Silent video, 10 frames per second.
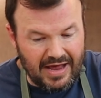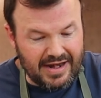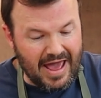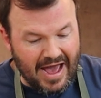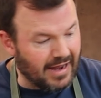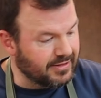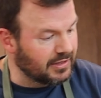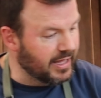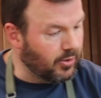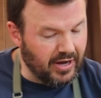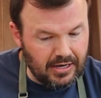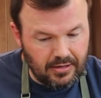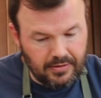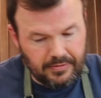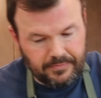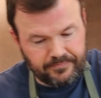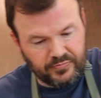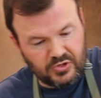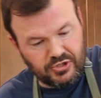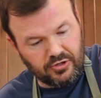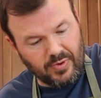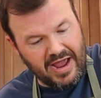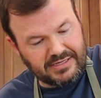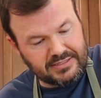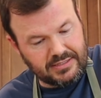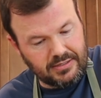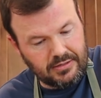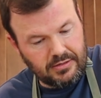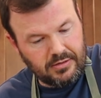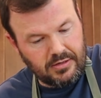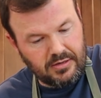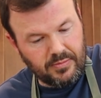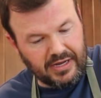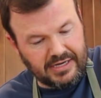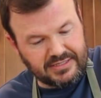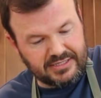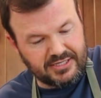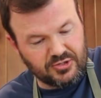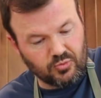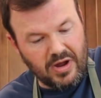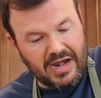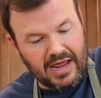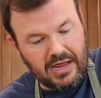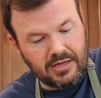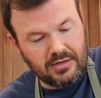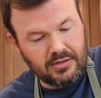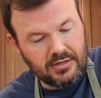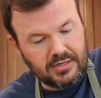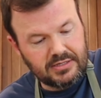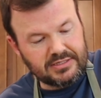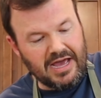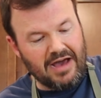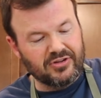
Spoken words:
and add the liquid. to the rice because this is ready to have